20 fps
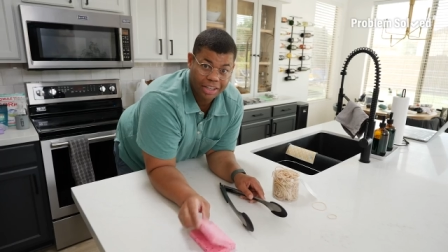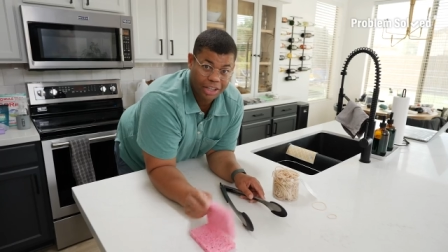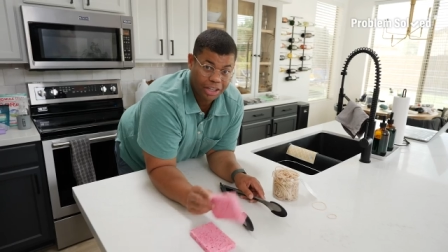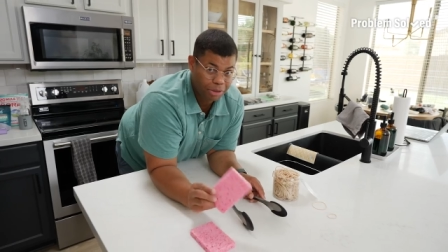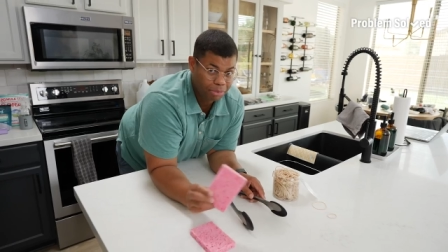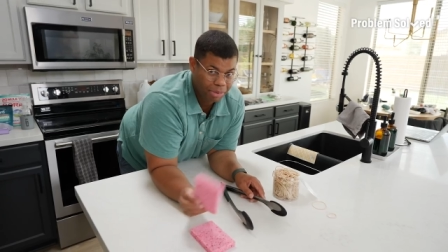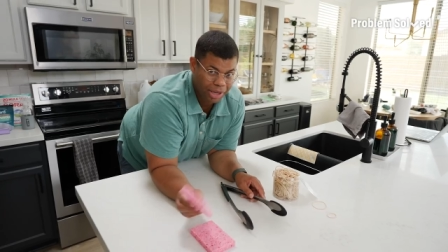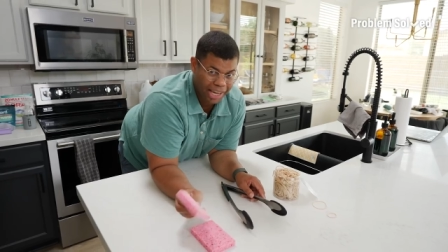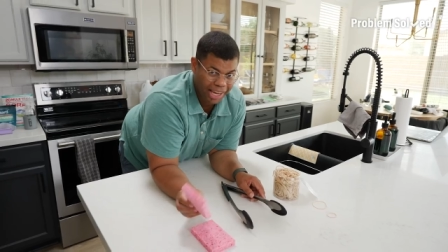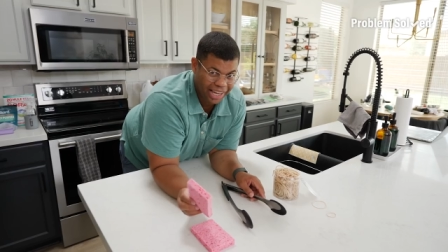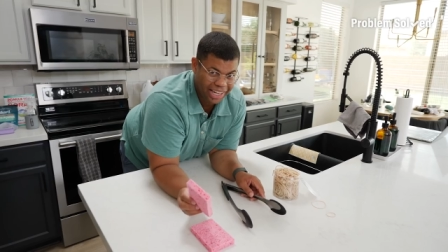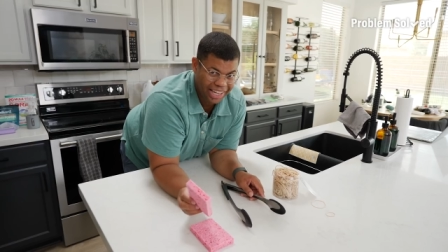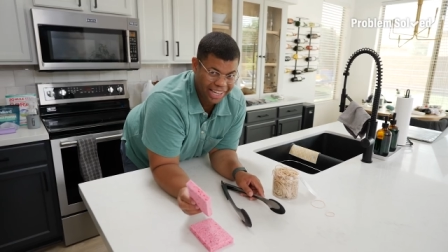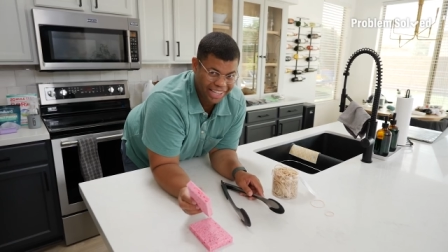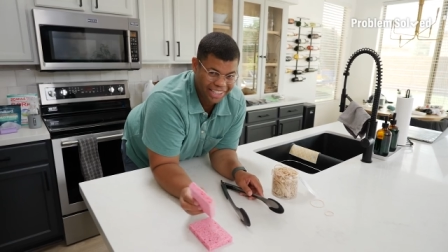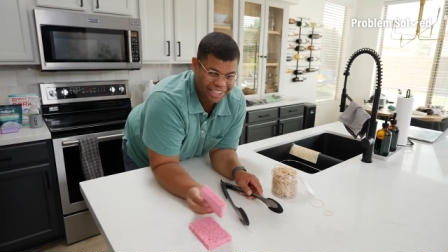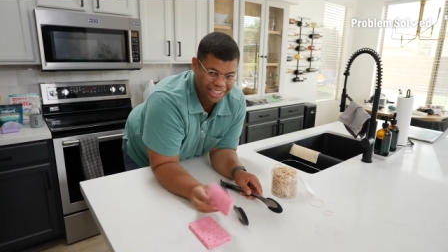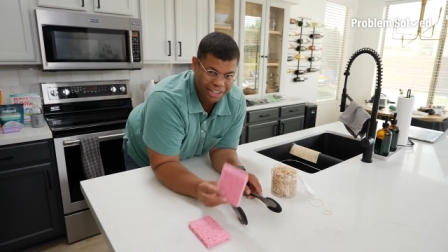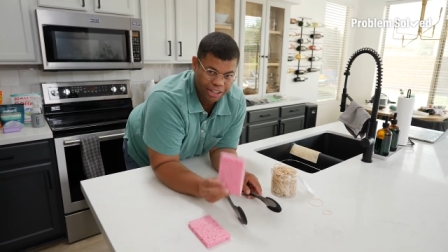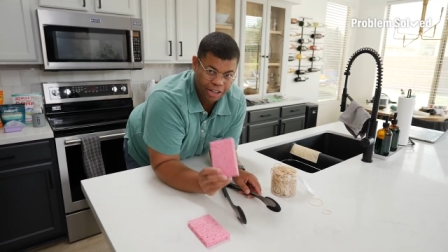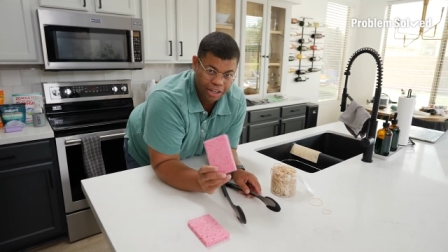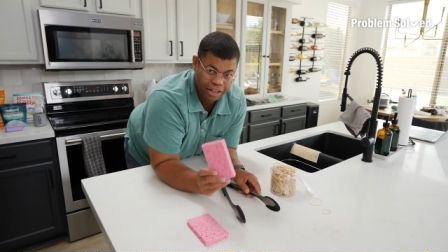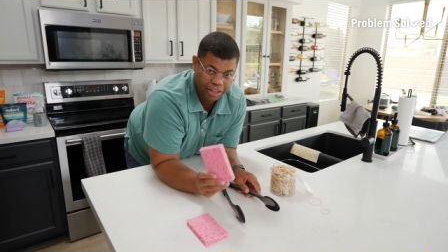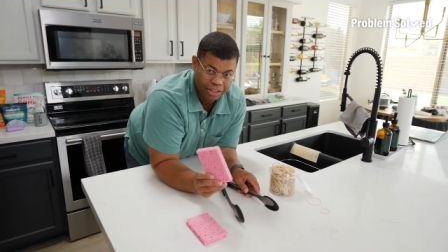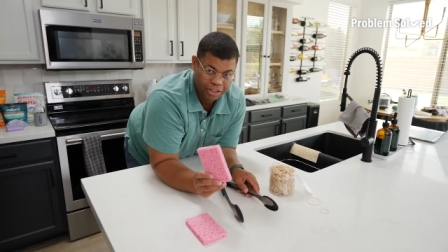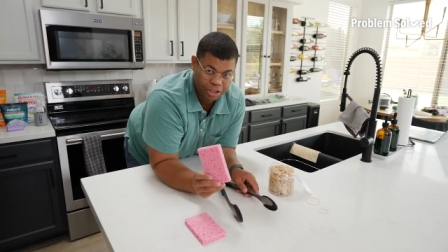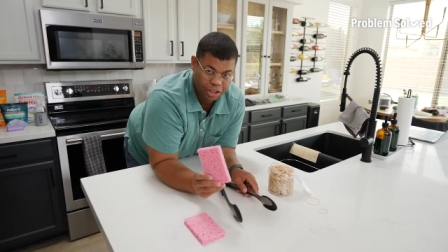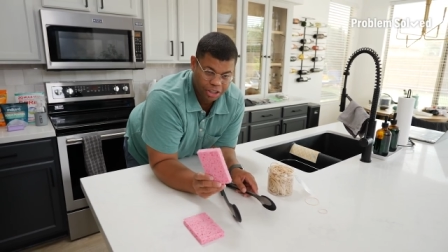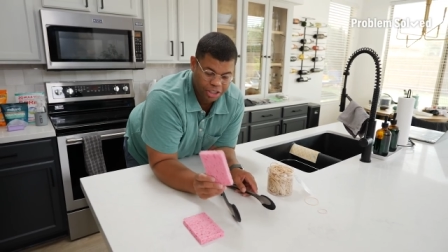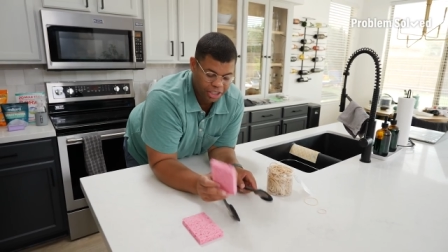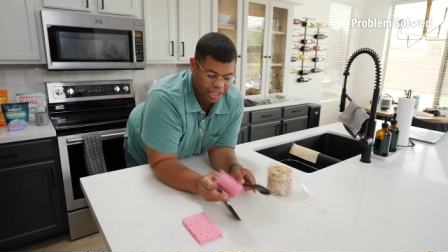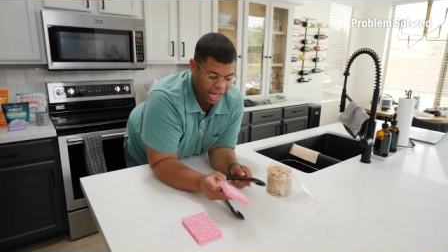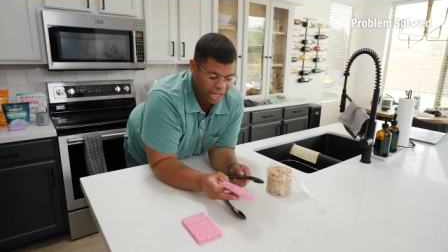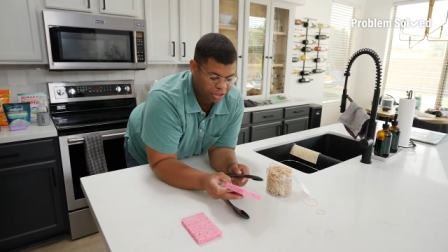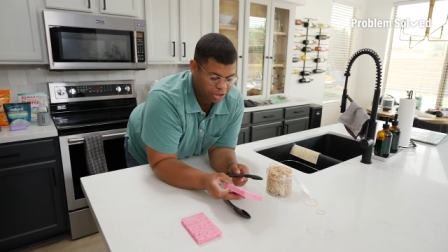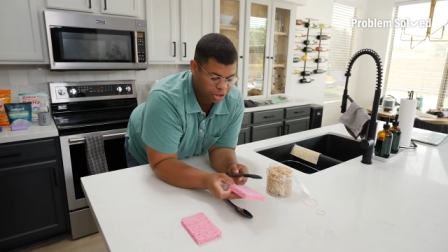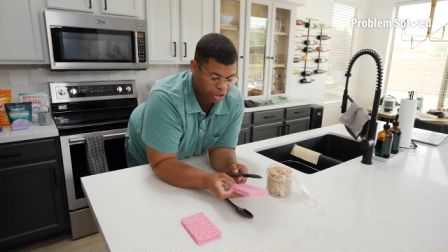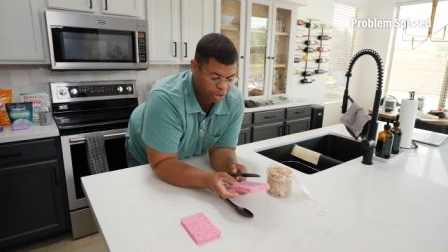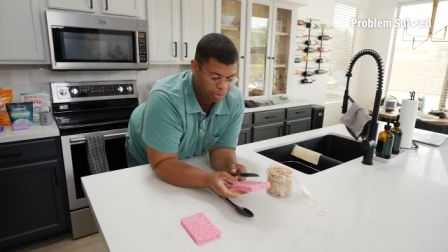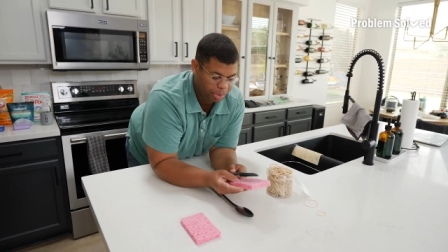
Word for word: Couldn't be any easier. Just attach the